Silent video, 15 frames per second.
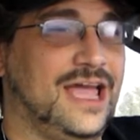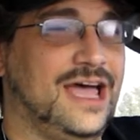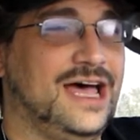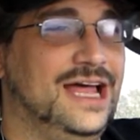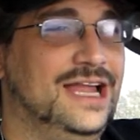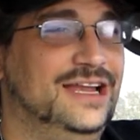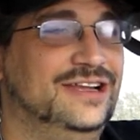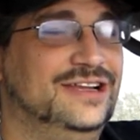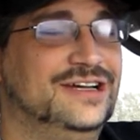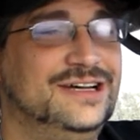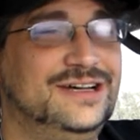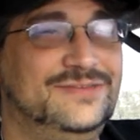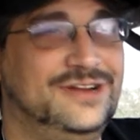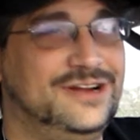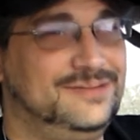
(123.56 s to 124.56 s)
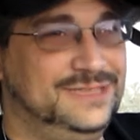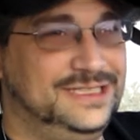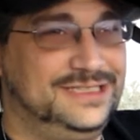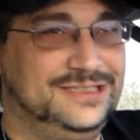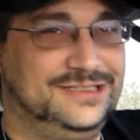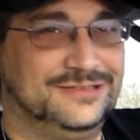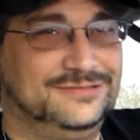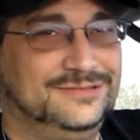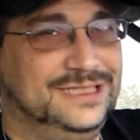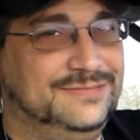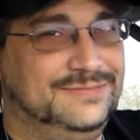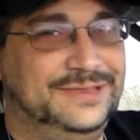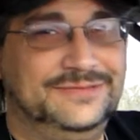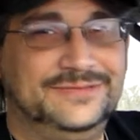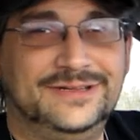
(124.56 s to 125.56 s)
I love Arby's, don't get
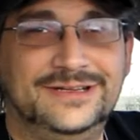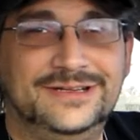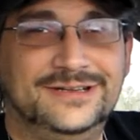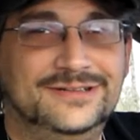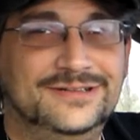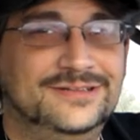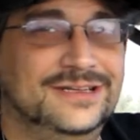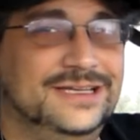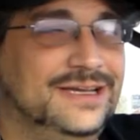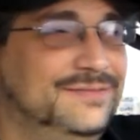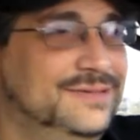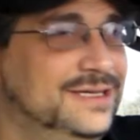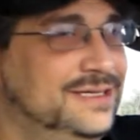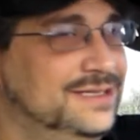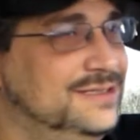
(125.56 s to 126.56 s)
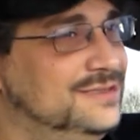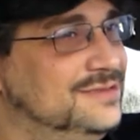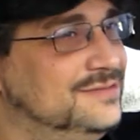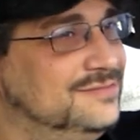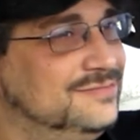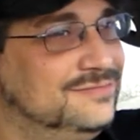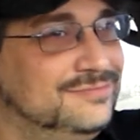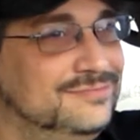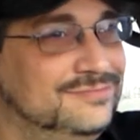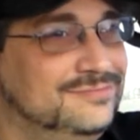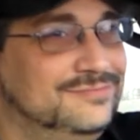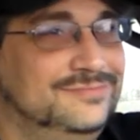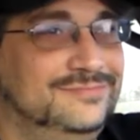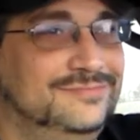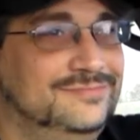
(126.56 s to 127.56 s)
me wrong. I
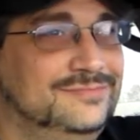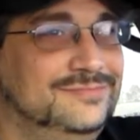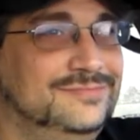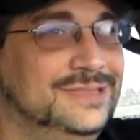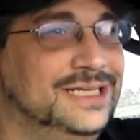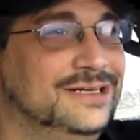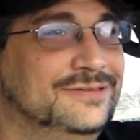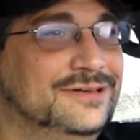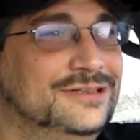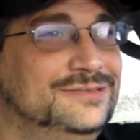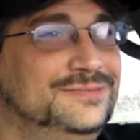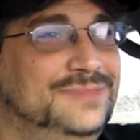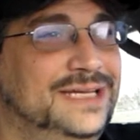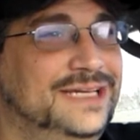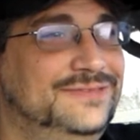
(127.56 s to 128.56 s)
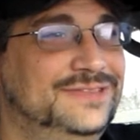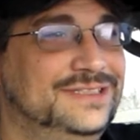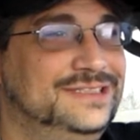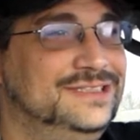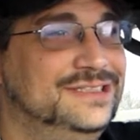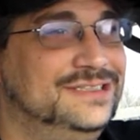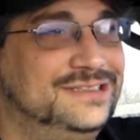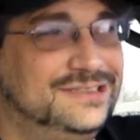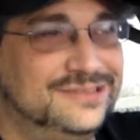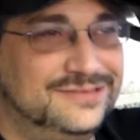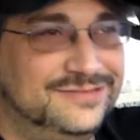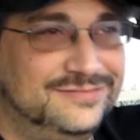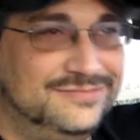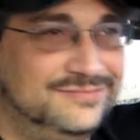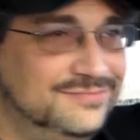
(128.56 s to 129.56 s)
mean, their roast beef is just
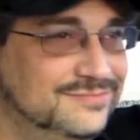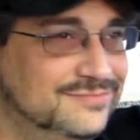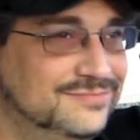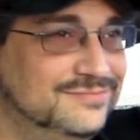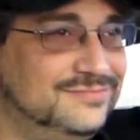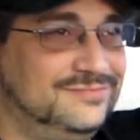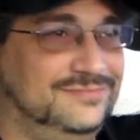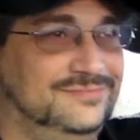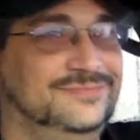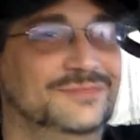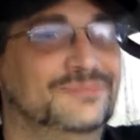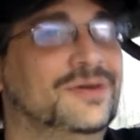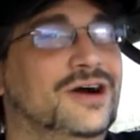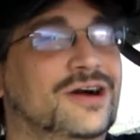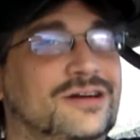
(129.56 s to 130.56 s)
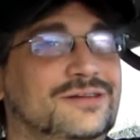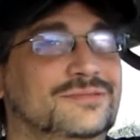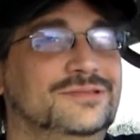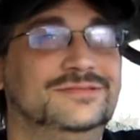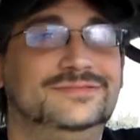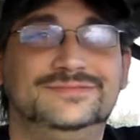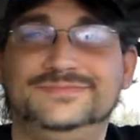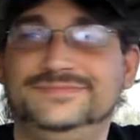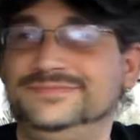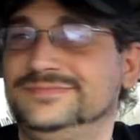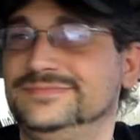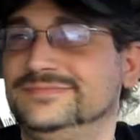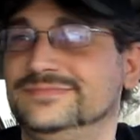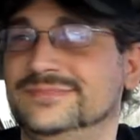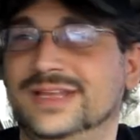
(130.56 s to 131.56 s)
remarkable.
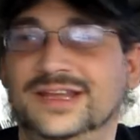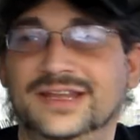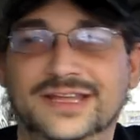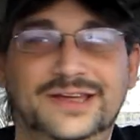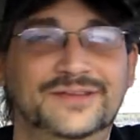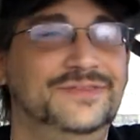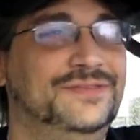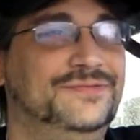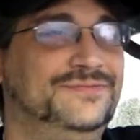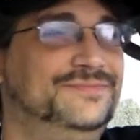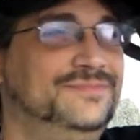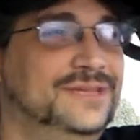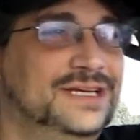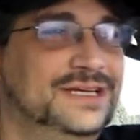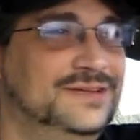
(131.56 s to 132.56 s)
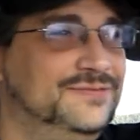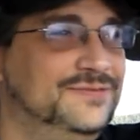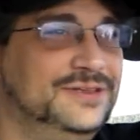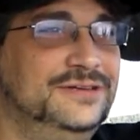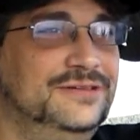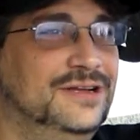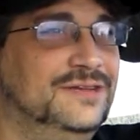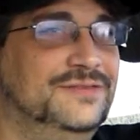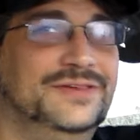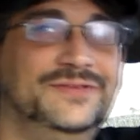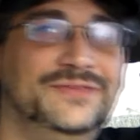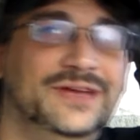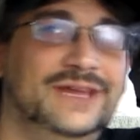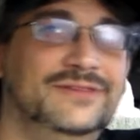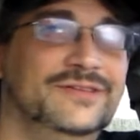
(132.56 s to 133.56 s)
I love the, the food, love the
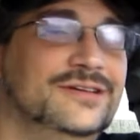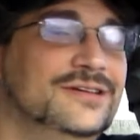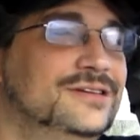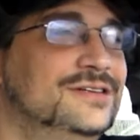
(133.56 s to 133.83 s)
flavor.